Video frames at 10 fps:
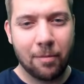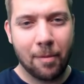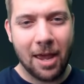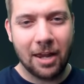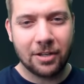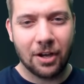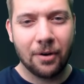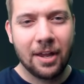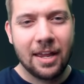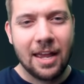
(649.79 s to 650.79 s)
to be made.
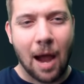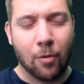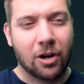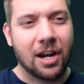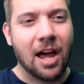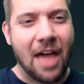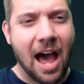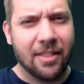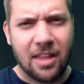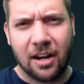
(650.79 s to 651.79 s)
So I'm working on
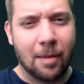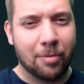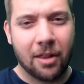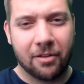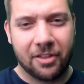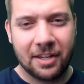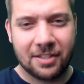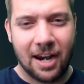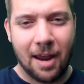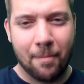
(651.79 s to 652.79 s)
that, and then a couple other
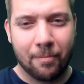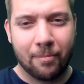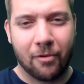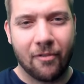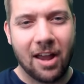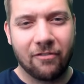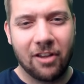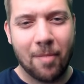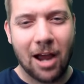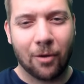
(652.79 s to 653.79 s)
things that I'm providing
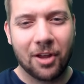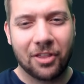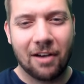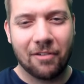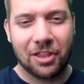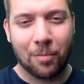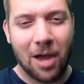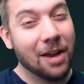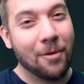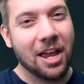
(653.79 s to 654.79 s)
feedback with and everything.
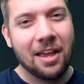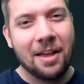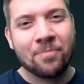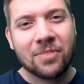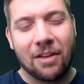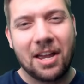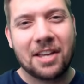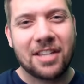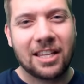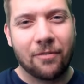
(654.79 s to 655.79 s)
But anyway, if you
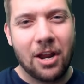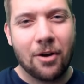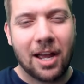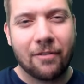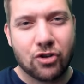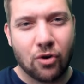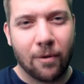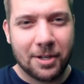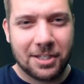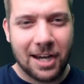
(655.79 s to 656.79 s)
guys like the video, kind of a
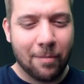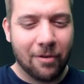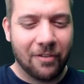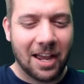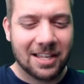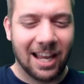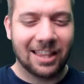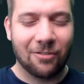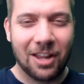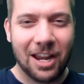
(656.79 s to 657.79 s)
short one today, but if you guys
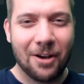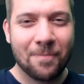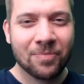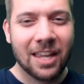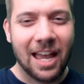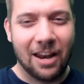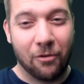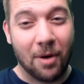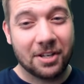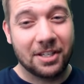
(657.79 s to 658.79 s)
like the video and if
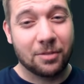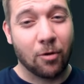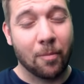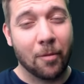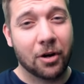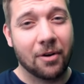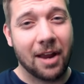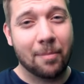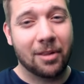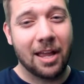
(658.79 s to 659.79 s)
you want to see some more Mercury
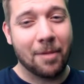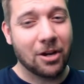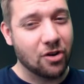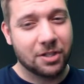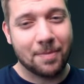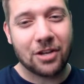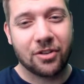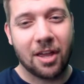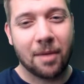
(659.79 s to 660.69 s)
gameplay, make sure you smash the